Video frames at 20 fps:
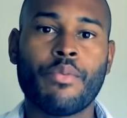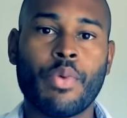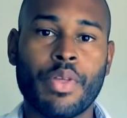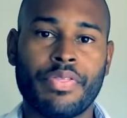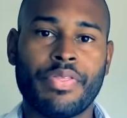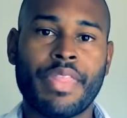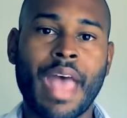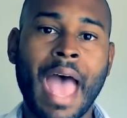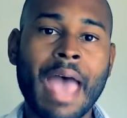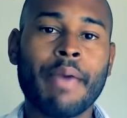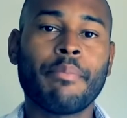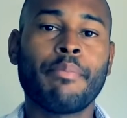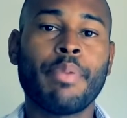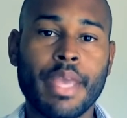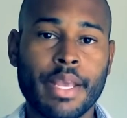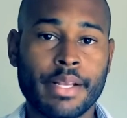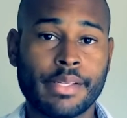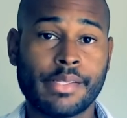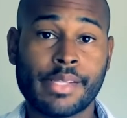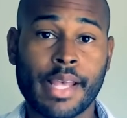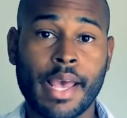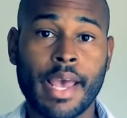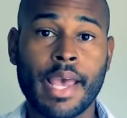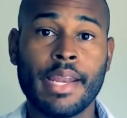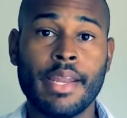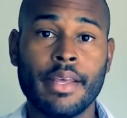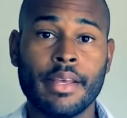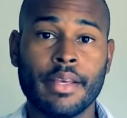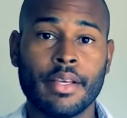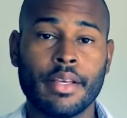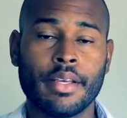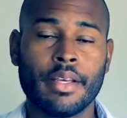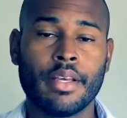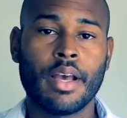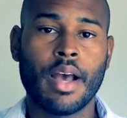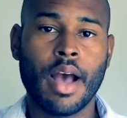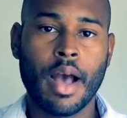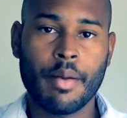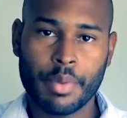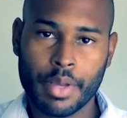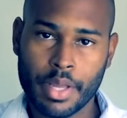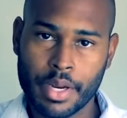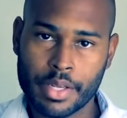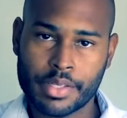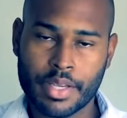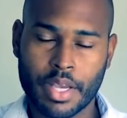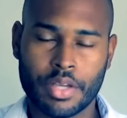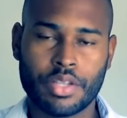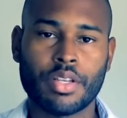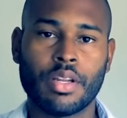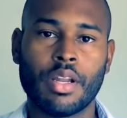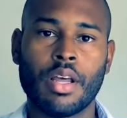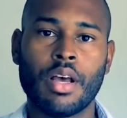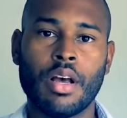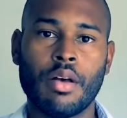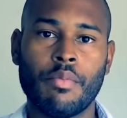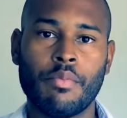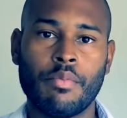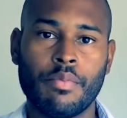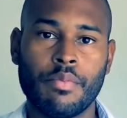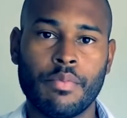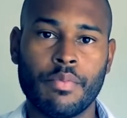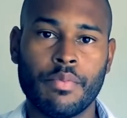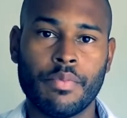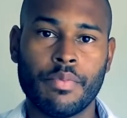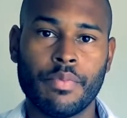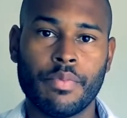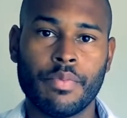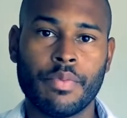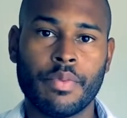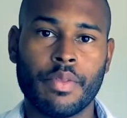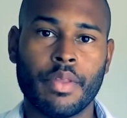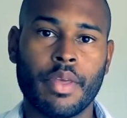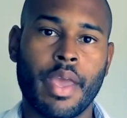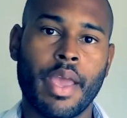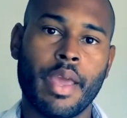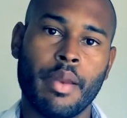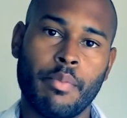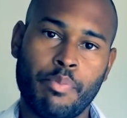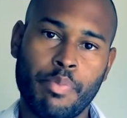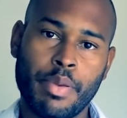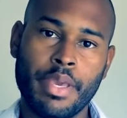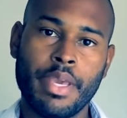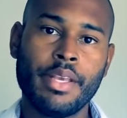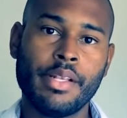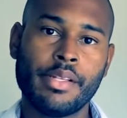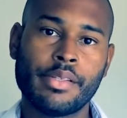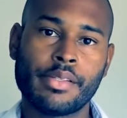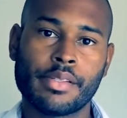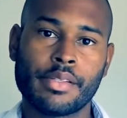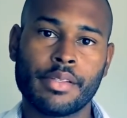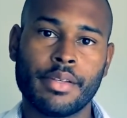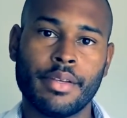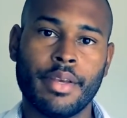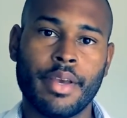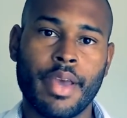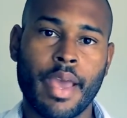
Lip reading: with that being said, I'm going to say shalom and peace